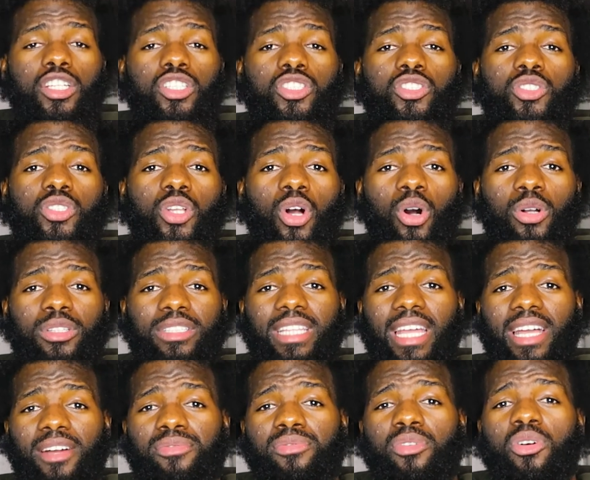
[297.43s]
So
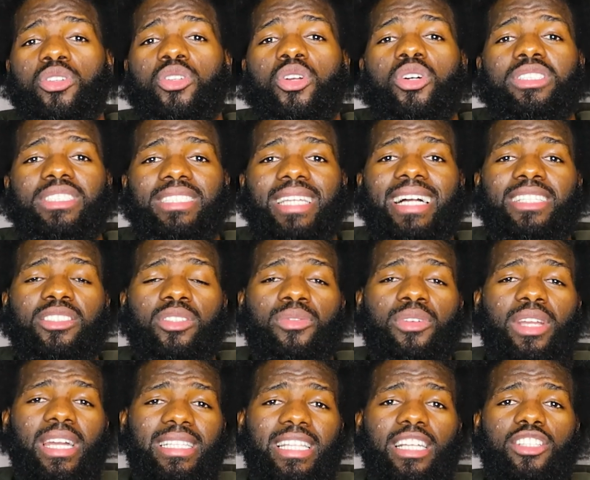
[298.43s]
therefore, your chance of
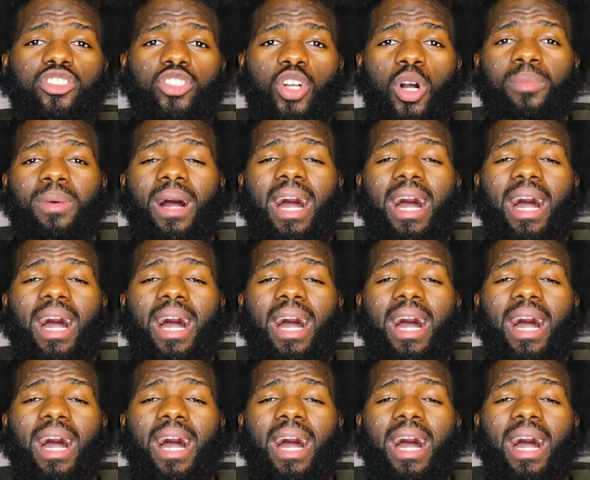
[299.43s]
getting a job